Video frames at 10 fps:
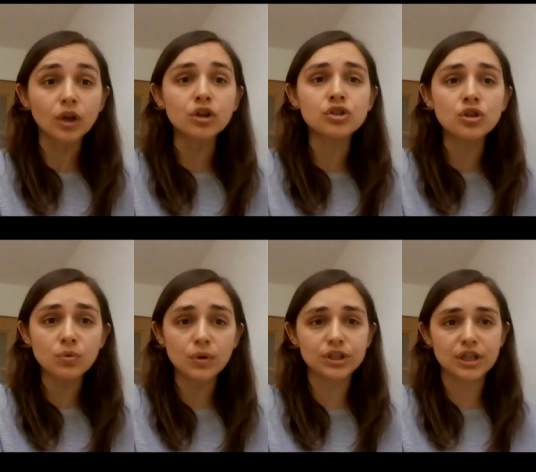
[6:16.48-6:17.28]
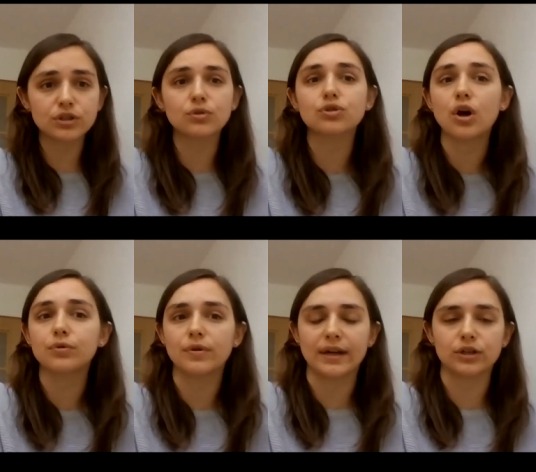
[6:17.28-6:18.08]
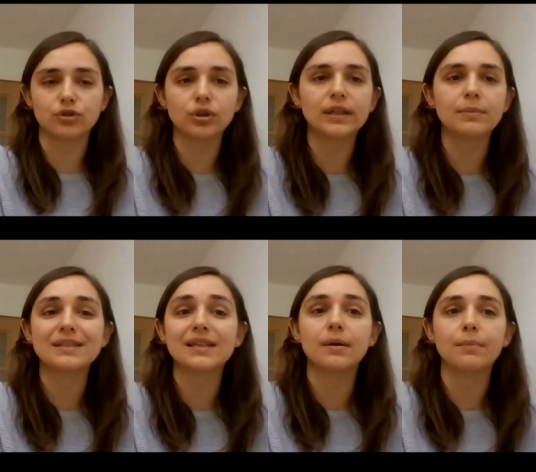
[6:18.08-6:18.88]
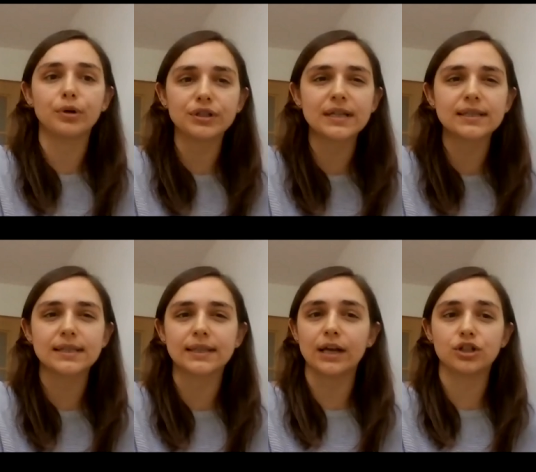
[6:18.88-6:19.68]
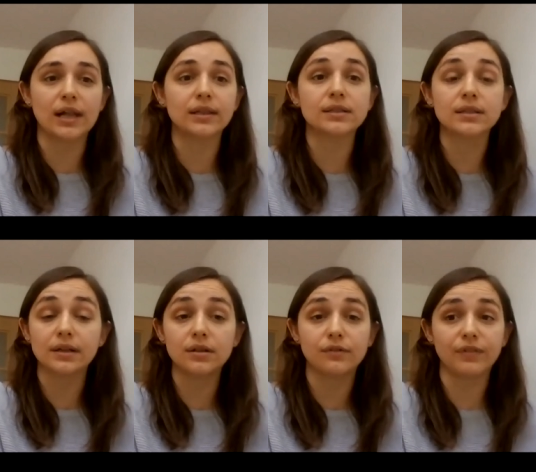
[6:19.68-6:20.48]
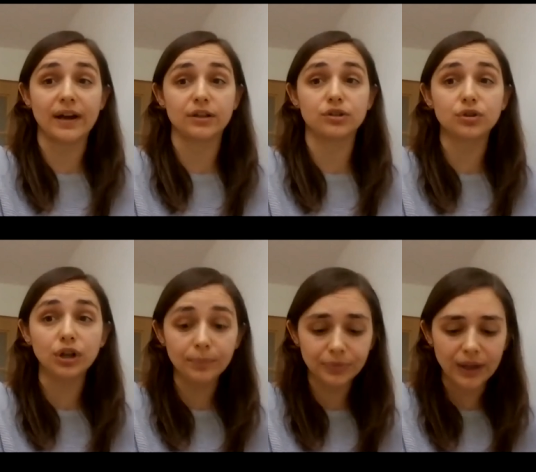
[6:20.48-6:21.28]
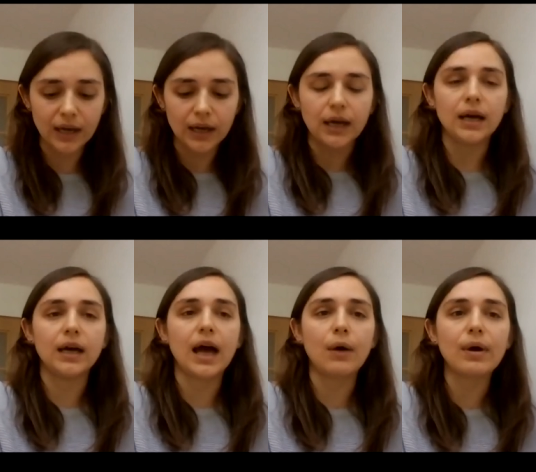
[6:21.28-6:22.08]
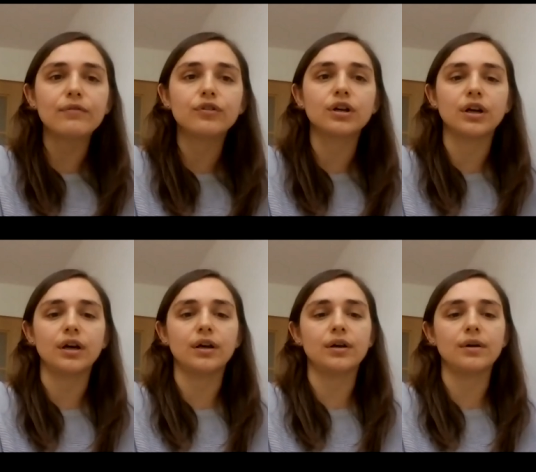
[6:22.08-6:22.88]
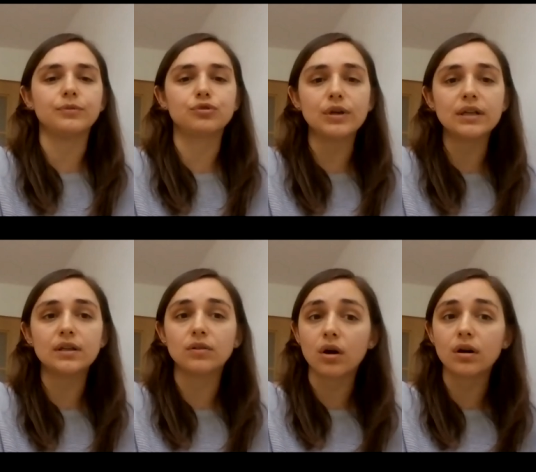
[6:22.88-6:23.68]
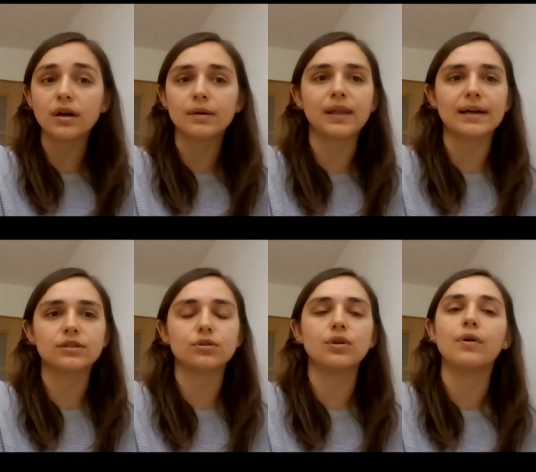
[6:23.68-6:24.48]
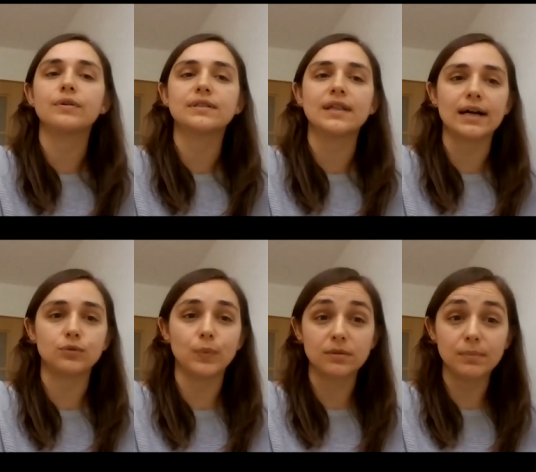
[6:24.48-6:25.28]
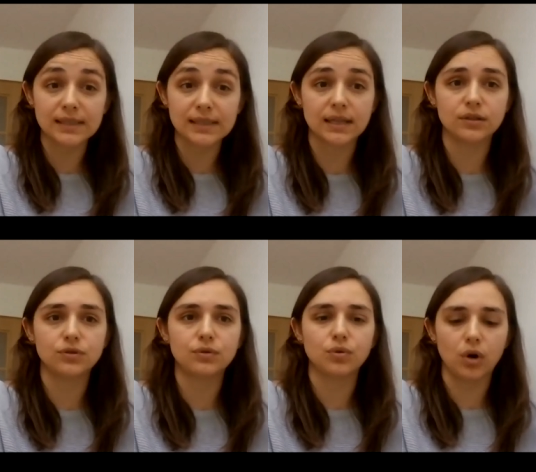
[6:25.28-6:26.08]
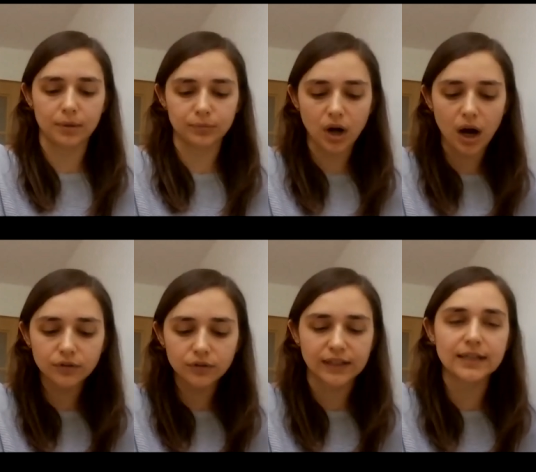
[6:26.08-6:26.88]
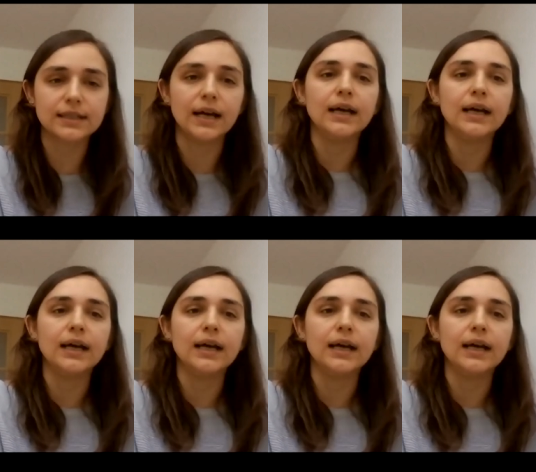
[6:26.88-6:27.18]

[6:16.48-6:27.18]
So just to show you that shortly missing persons in IHL is not a defined term. Uh, however, um, treaty law applies to those that went missing due to armed conflict.